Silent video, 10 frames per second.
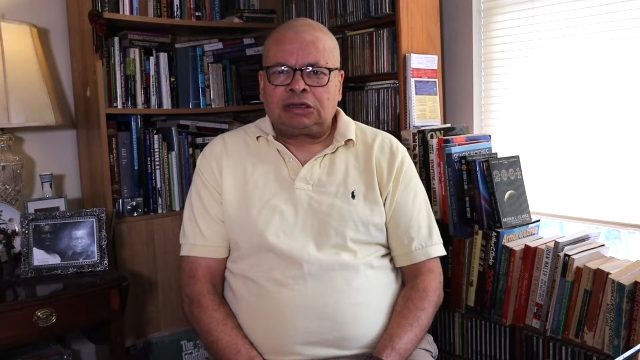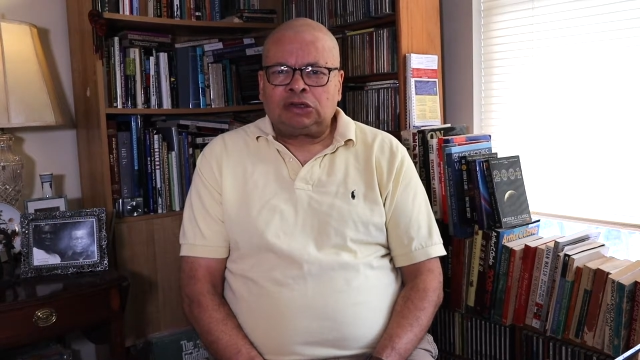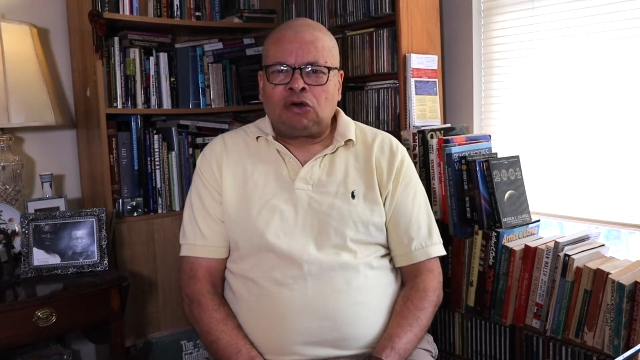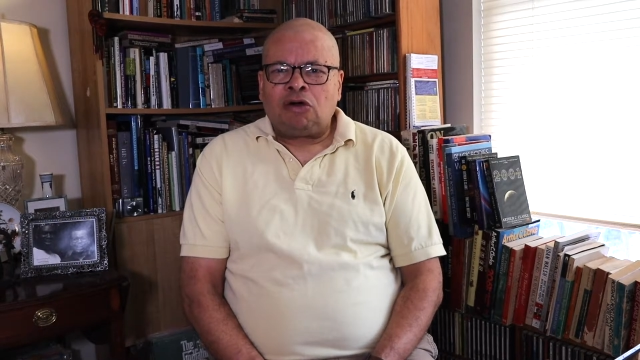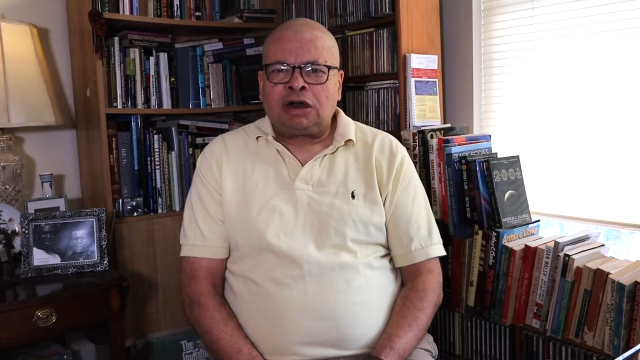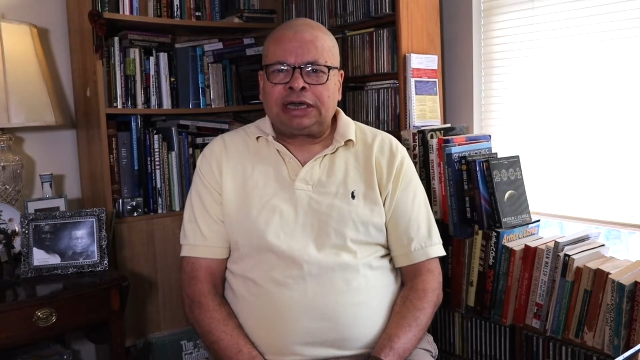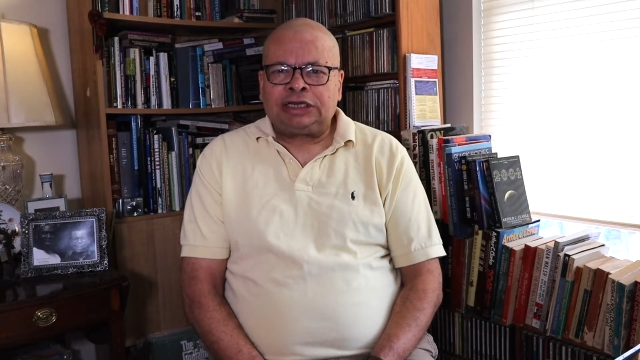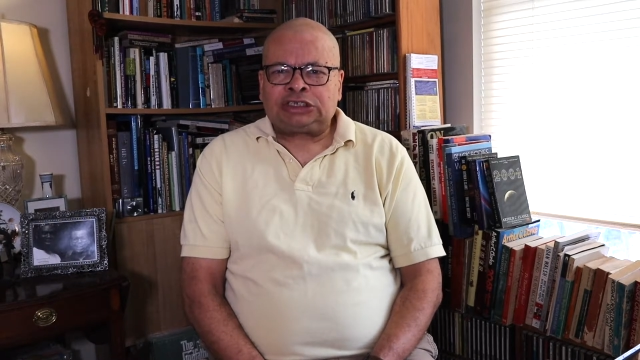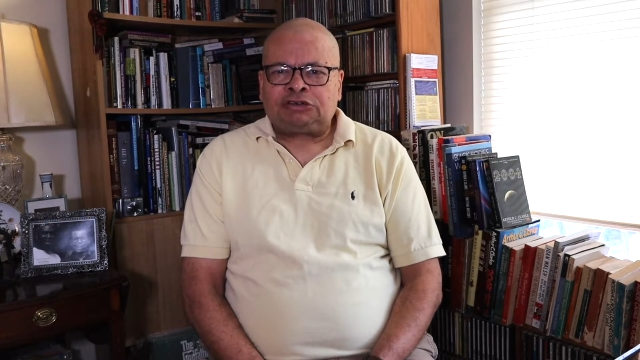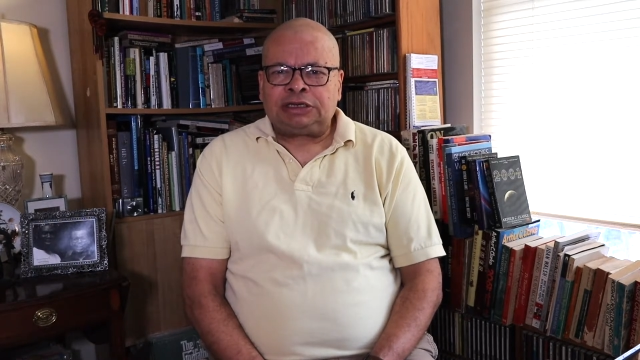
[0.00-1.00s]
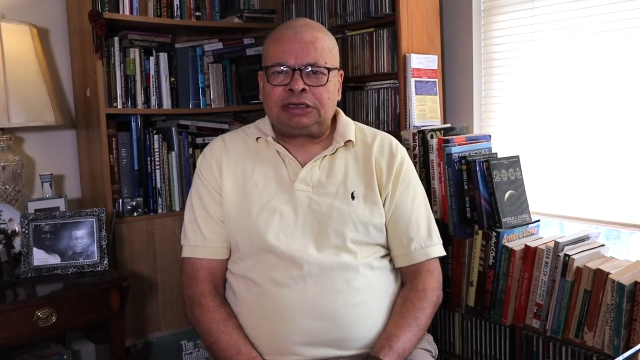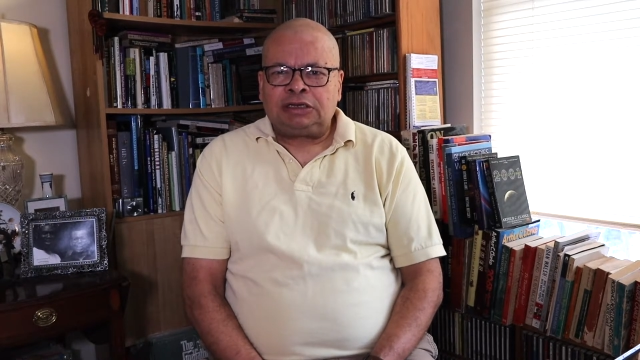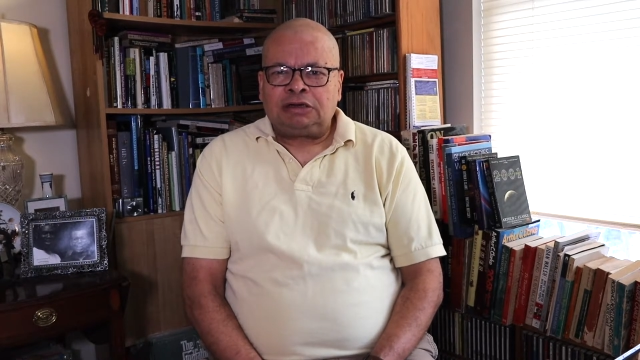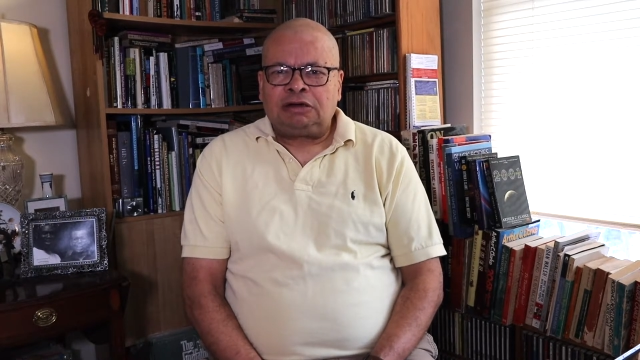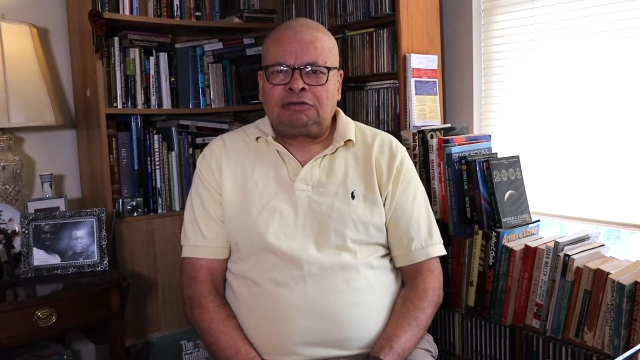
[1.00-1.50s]
long history
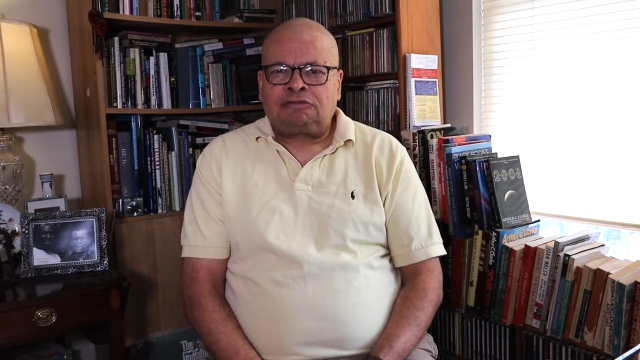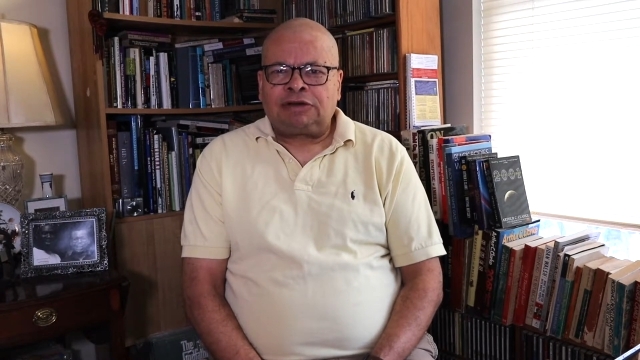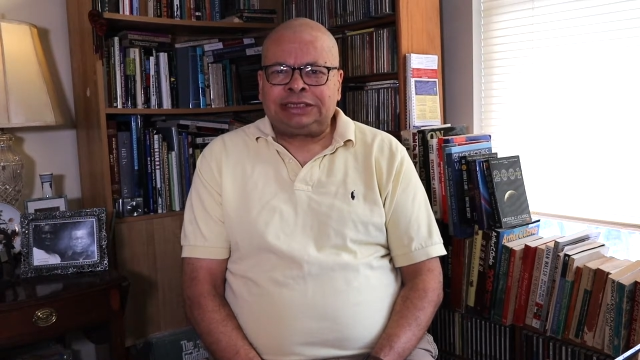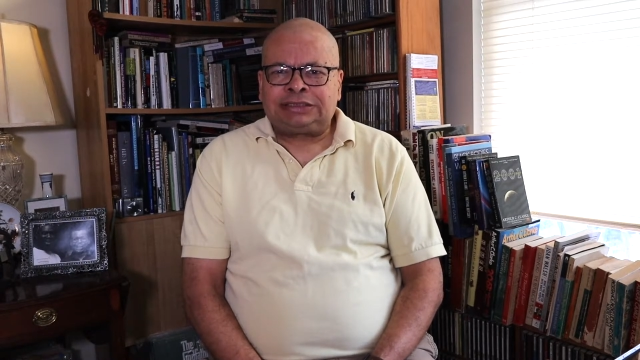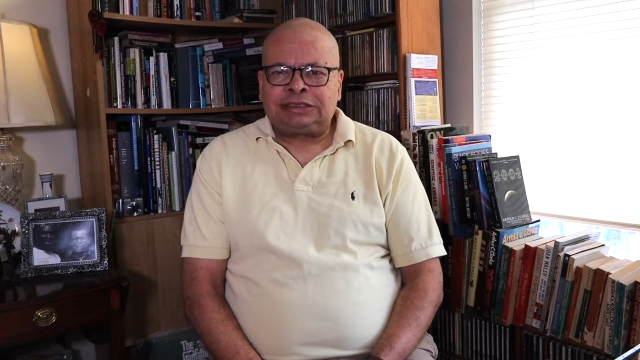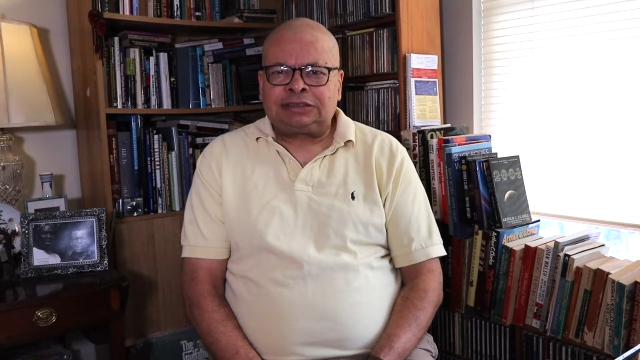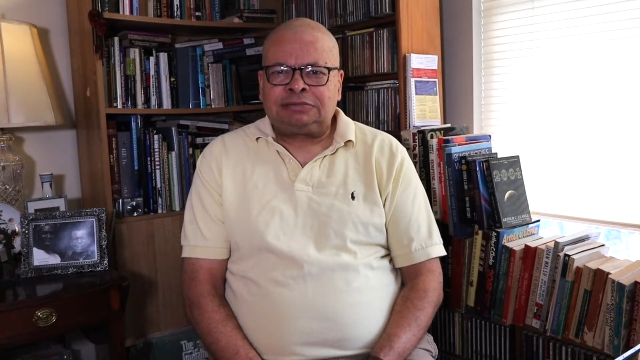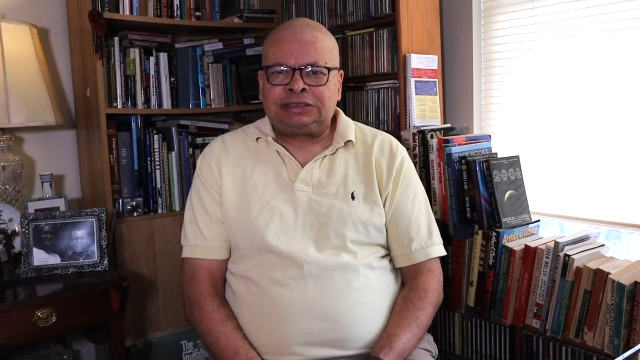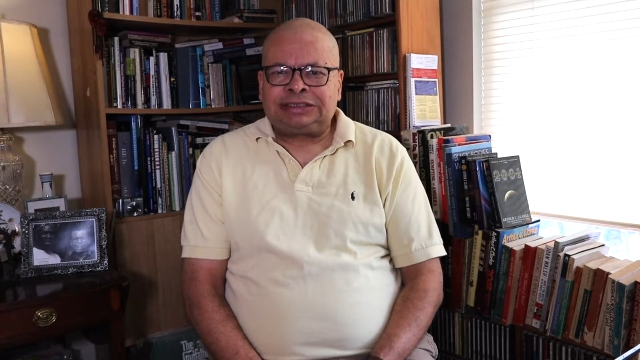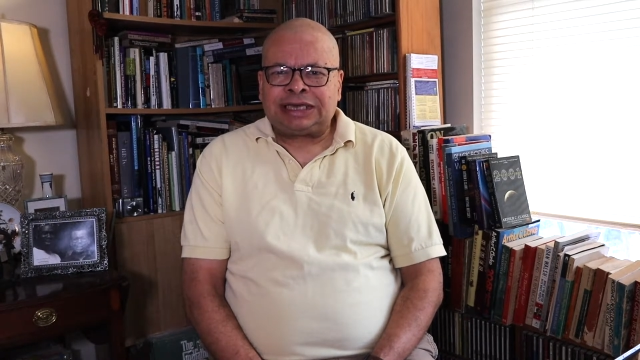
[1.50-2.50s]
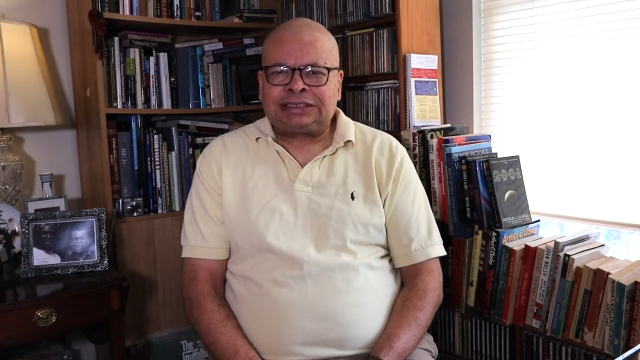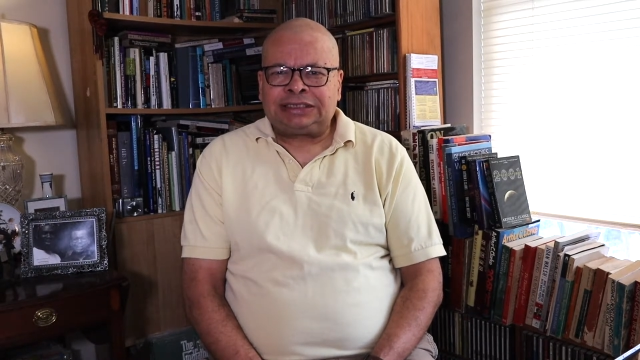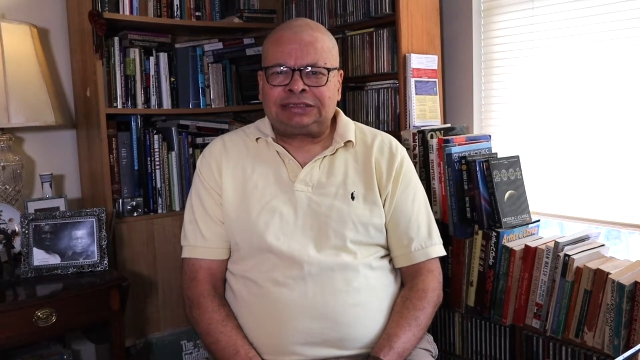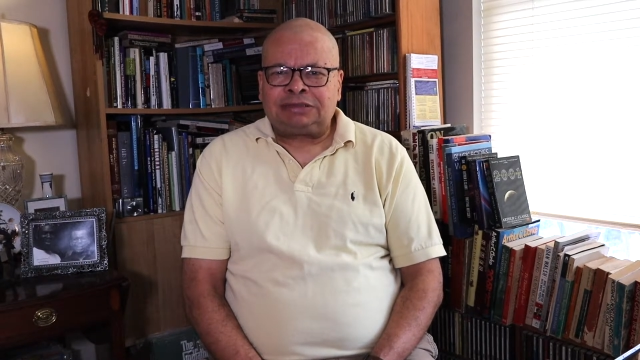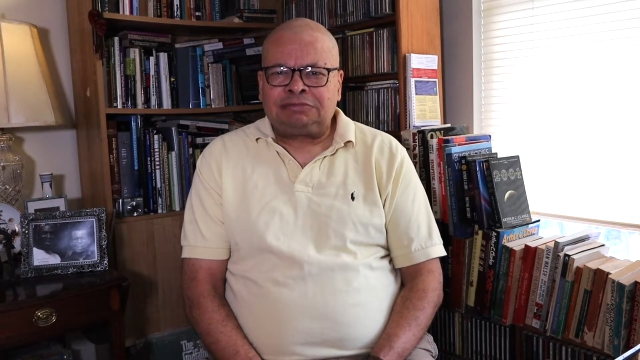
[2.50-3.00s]
of racism,
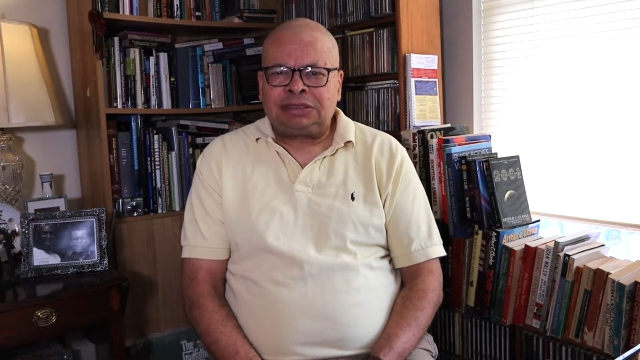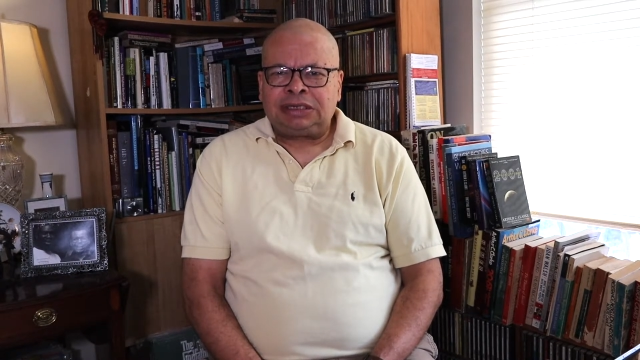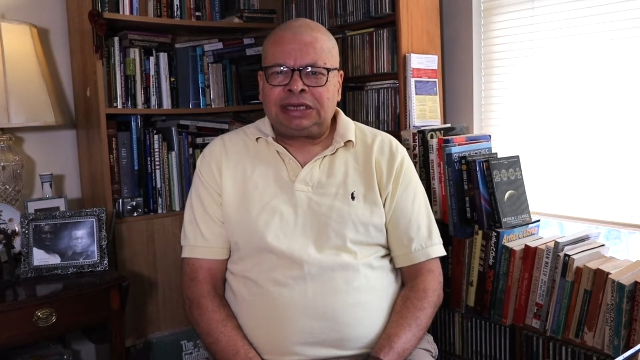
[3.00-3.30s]
sexism,